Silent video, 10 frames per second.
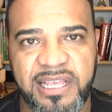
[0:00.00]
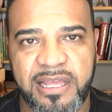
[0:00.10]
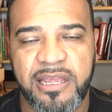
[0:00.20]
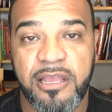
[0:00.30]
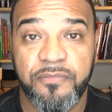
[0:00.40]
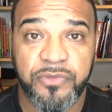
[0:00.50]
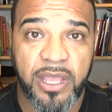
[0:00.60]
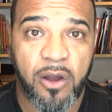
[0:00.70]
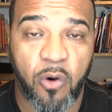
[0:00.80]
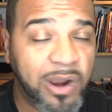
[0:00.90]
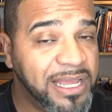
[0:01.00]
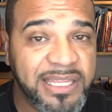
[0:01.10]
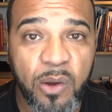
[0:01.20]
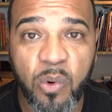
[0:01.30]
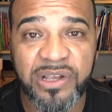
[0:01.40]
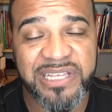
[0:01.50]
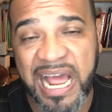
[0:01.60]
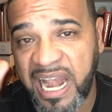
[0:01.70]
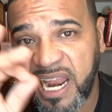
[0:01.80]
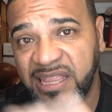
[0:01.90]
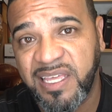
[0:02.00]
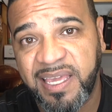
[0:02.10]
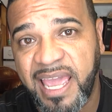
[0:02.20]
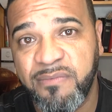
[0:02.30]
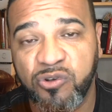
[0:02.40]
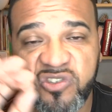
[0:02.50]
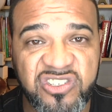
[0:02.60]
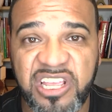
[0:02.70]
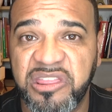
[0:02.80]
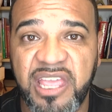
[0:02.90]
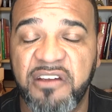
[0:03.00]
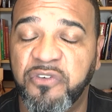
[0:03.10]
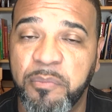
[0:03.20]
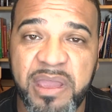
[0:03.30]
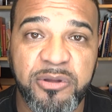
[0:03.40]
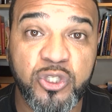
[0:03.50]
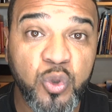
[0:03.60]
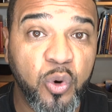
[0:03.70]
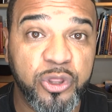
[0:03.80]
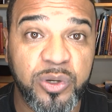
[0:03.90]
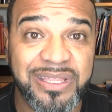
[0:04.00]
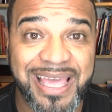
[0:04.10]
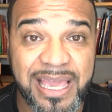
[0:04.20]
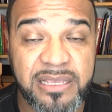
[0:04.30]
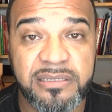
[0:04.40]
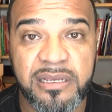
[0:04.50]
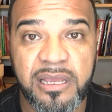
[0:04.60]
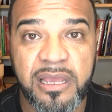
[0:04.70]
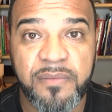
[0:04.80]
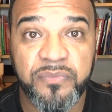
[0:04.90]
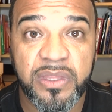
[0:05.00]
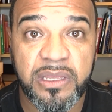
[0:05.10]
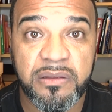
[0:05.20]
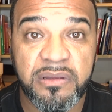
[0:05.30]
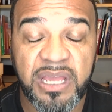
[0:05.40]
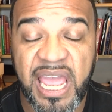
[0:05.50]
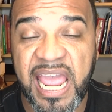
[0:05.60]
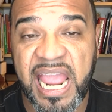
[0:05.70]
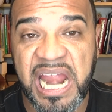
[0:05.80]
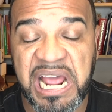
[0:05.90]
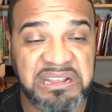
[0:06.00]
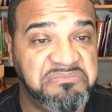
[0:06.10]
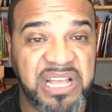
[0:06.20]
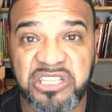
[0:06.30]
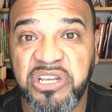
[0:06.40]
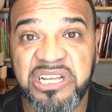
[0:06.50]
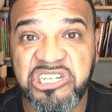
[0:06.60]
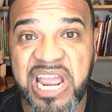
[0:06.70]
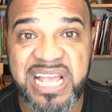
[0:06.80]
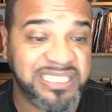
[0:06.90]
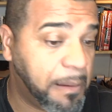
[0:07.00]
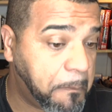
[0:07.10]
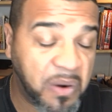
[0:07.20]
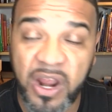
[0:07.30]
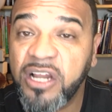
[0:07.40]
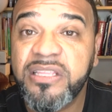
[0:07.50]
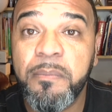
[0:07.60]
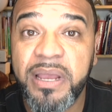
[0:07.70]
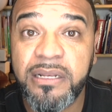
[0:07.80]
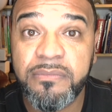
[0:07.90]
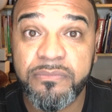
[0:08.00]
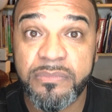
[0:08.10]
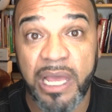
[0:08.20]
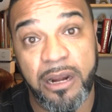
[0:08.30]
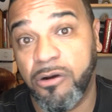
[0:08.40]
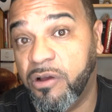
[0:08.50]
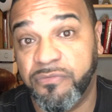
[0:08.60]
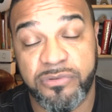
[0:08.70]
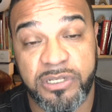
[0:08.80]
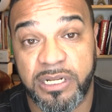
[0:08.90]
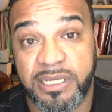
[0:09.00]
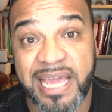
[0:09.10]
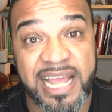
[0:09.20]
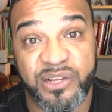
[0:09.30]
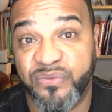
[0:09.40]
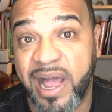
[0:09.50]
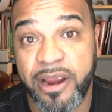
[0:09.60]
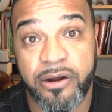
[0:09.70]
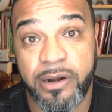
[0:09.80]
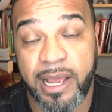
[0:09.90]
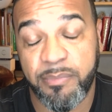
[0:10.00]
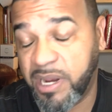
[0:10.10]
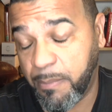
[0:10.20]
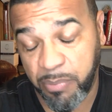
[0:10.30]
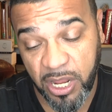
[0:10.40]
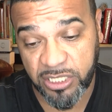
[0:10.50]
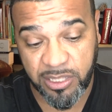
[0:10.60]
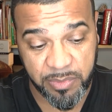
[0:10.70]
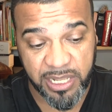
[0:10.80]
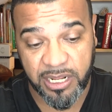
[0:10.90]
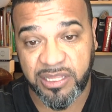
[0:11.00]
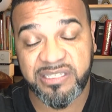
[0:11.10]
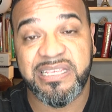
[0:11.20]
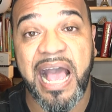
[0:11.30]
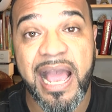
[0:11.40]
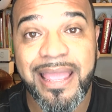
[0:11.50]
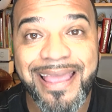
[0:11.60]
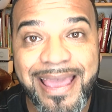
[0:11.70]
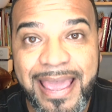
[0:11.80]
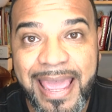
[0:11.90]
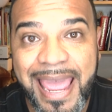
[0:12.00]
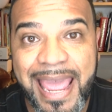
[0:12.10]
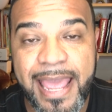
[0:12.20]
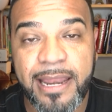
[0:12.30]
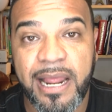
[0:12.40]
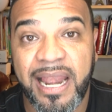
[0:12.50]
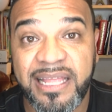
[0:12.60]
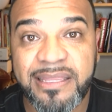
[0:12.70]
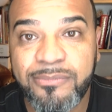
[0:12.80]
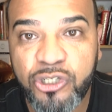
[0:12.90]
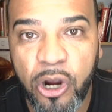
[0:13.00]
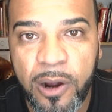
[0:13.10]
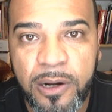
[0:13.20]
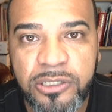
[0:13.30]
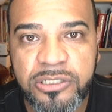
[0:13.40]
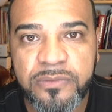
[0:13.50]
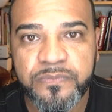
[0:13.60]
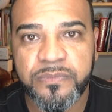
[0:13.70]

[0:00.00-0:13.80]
it. All I did was I let the cable sit there for maybe 2 or 3 days. And I took a chance. I plugged them in. I don't know if it was gonna catch fire or not, but I plugged them in on the side and I let them charge.